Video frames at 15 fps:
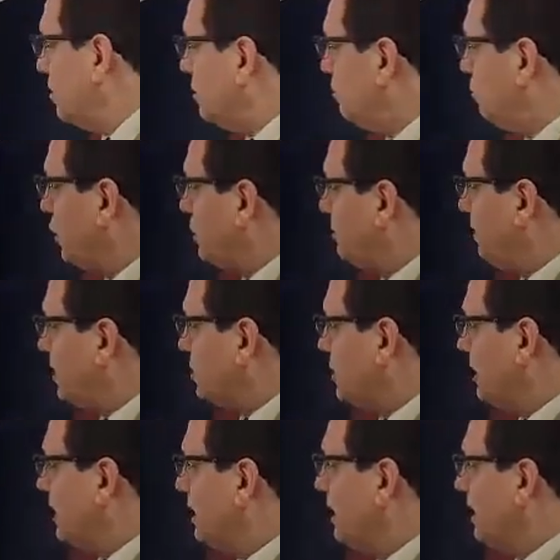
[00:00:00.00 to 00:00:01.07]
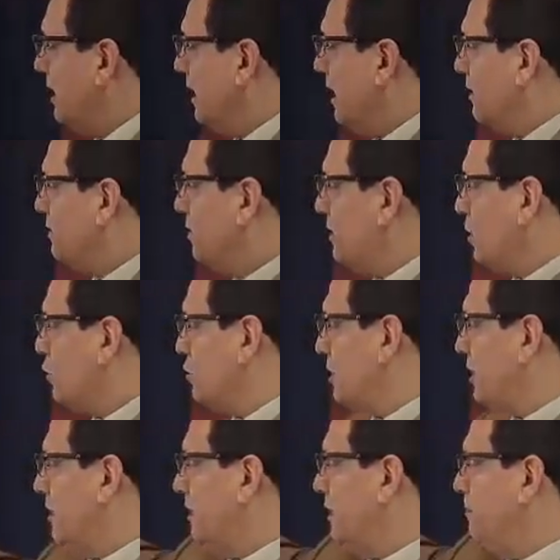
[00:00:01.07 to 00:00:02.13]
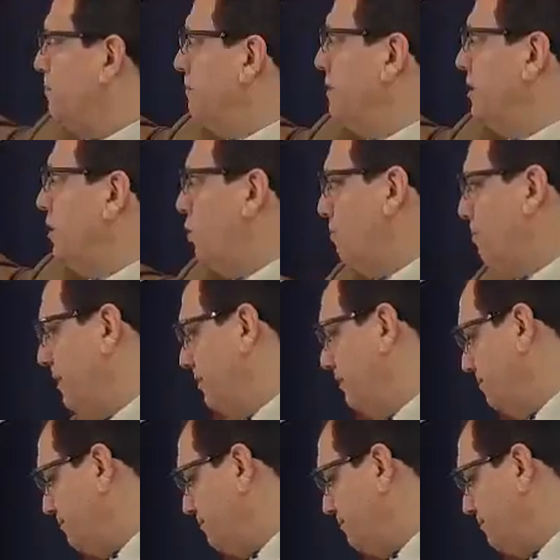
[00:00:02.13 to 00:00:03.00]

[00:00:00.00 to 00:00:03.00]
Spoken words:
deploy it partially and keep the contralateral limb open.